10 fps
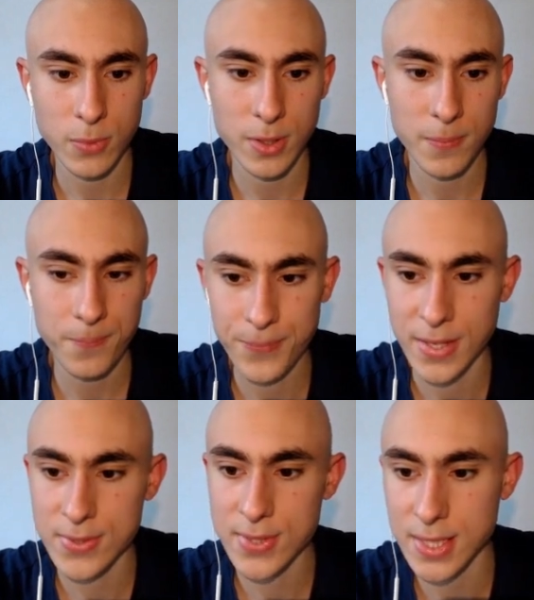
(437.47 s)
do. Random one.
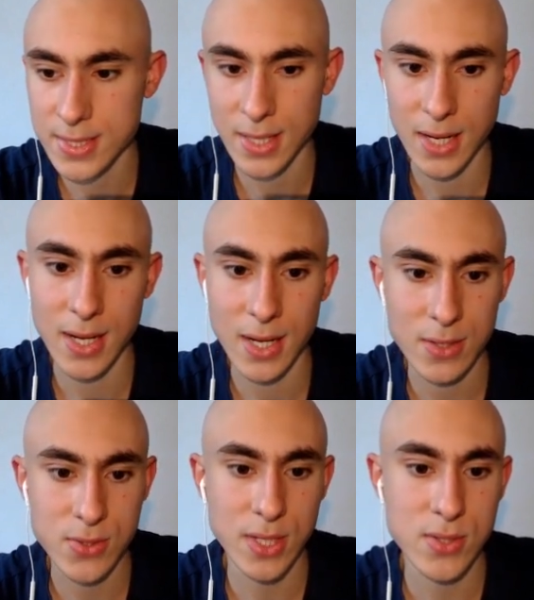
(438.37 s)
Let's hit uh,
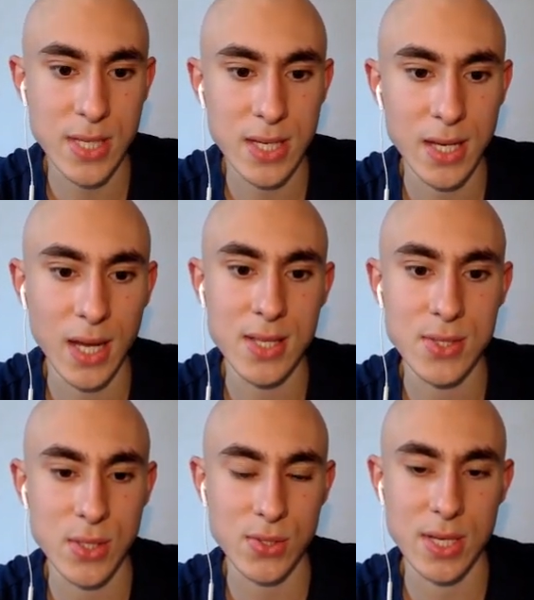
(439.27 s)
six eight nine
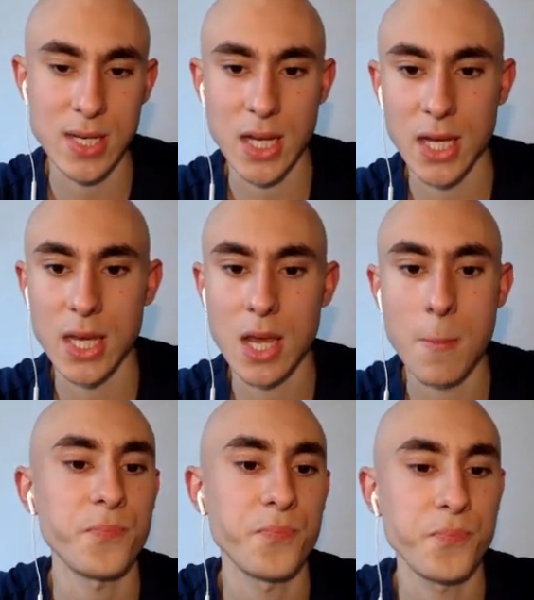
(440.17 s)
six eight nine.
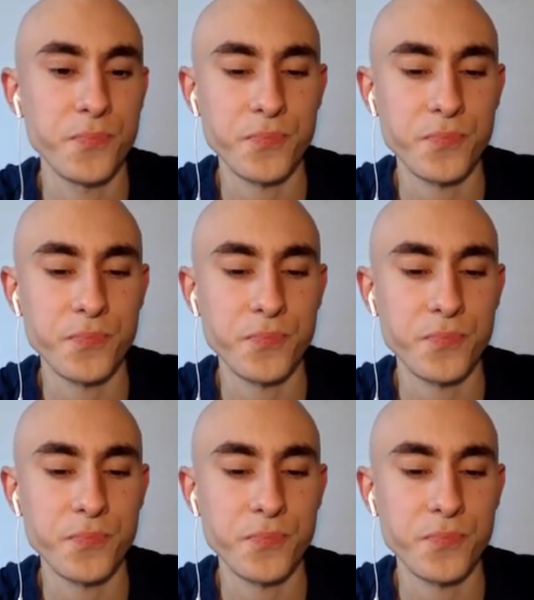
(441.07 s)
Six eight